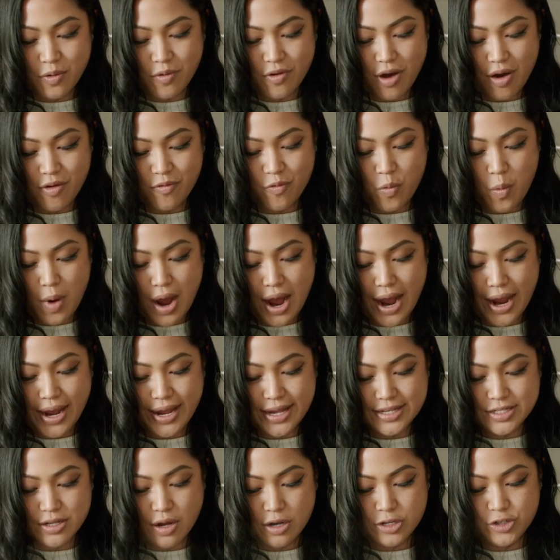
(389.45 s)
of why
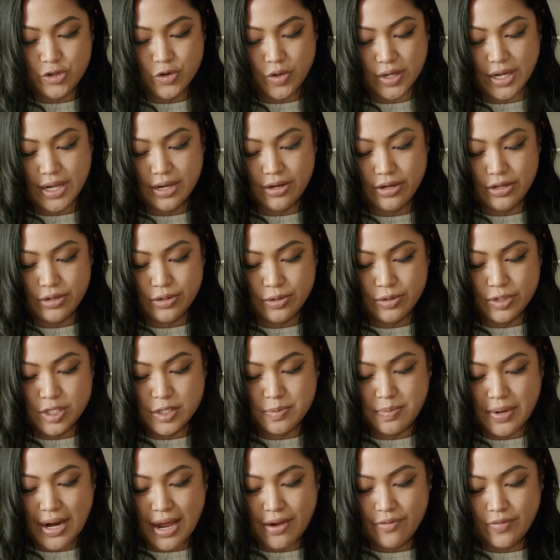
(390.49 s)
it's called Drunken
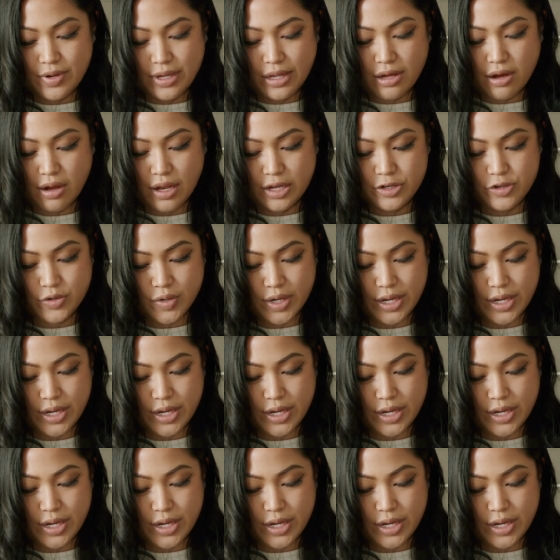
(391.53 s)
Noodles, but I really call it